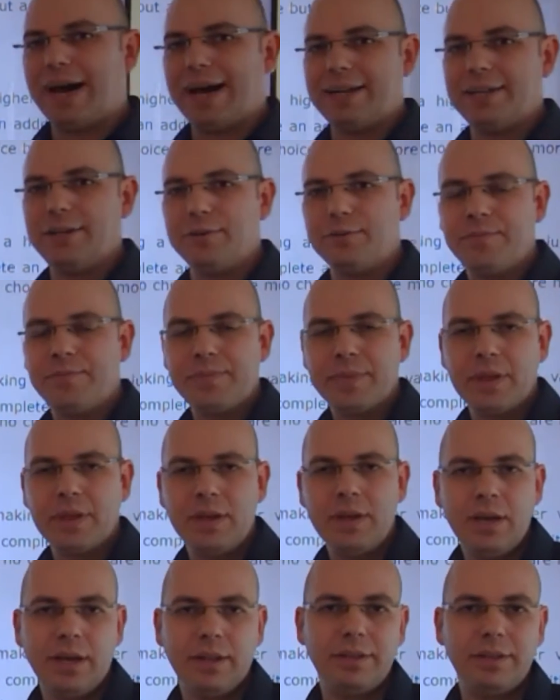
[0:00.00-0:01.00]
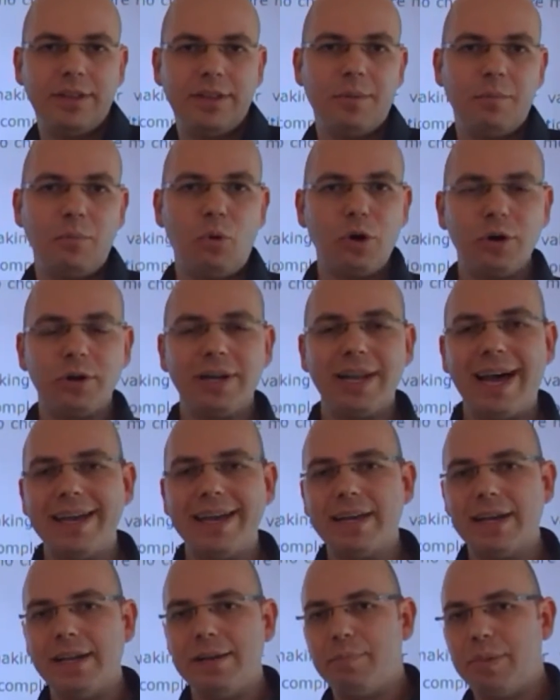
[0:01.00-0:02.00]
value, the more
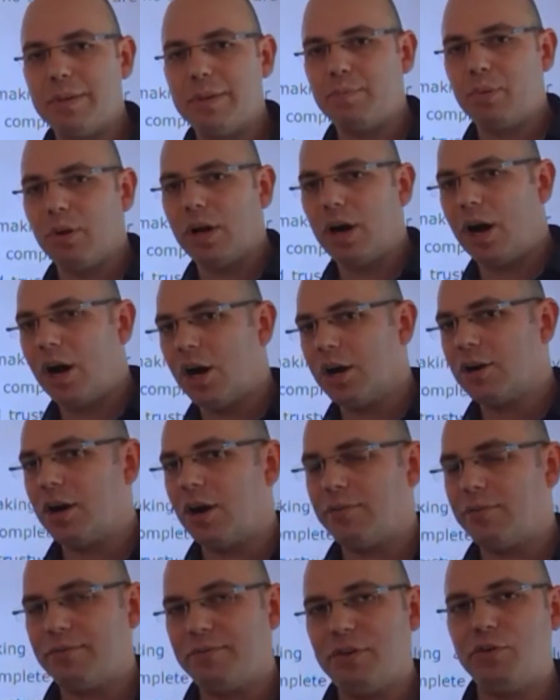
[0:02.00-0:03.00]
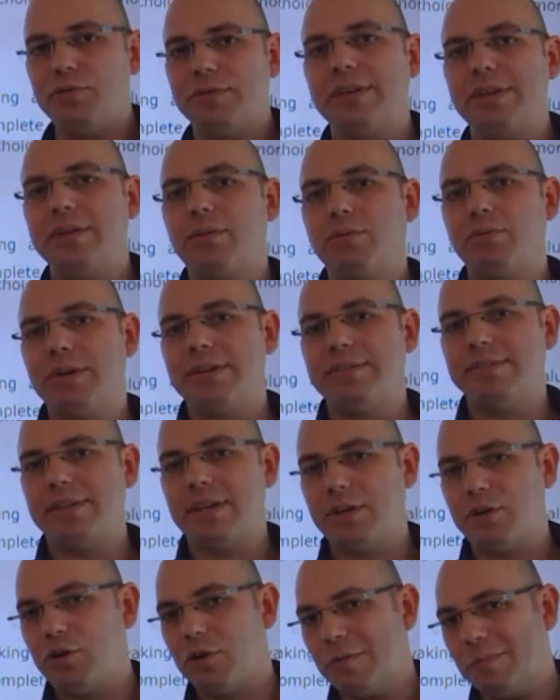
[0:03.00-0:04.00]
likely people are of using 3D
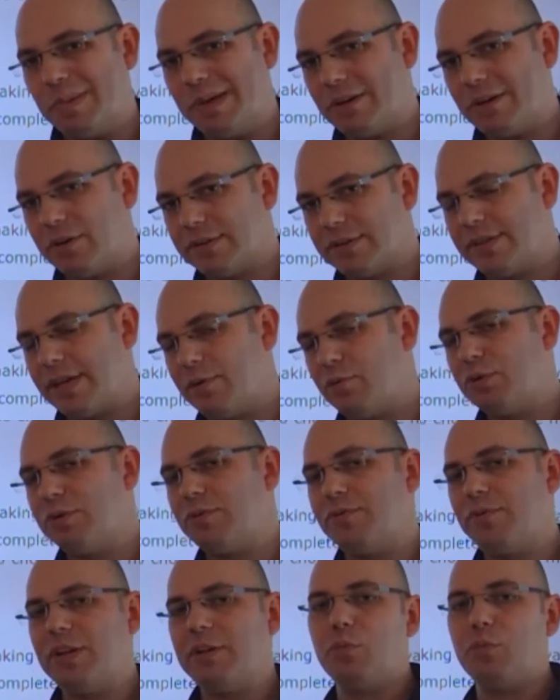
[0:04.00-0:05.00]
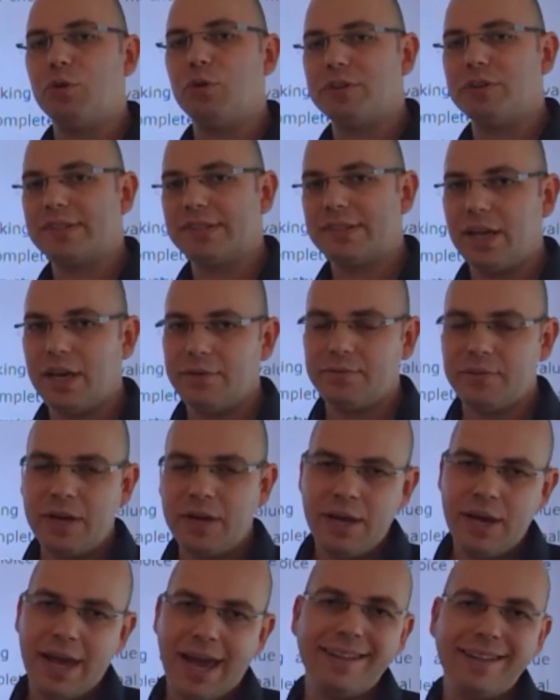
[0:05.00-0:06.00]
Secure because they would feel more safe,
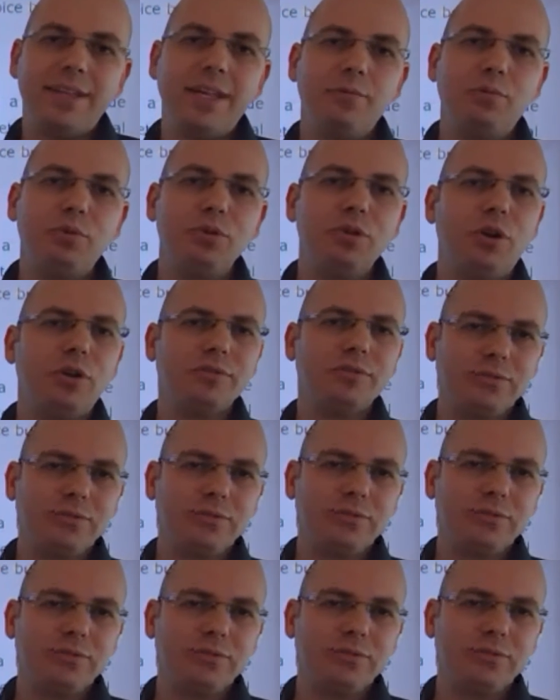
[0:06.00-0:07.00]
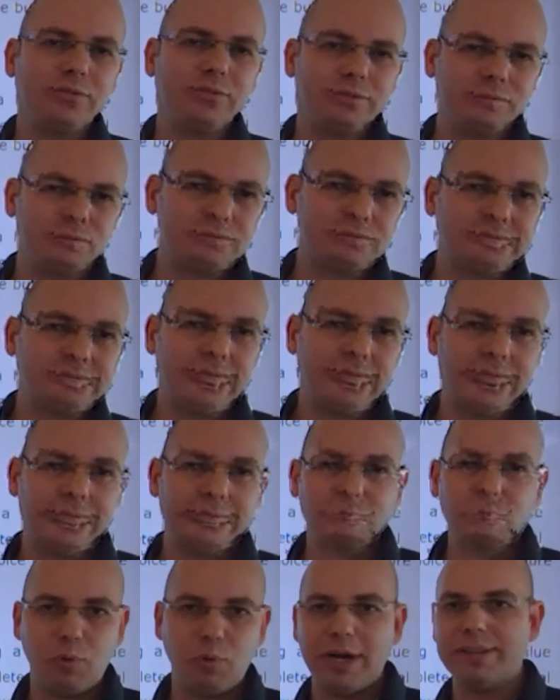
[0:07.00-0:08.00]
and they would also understand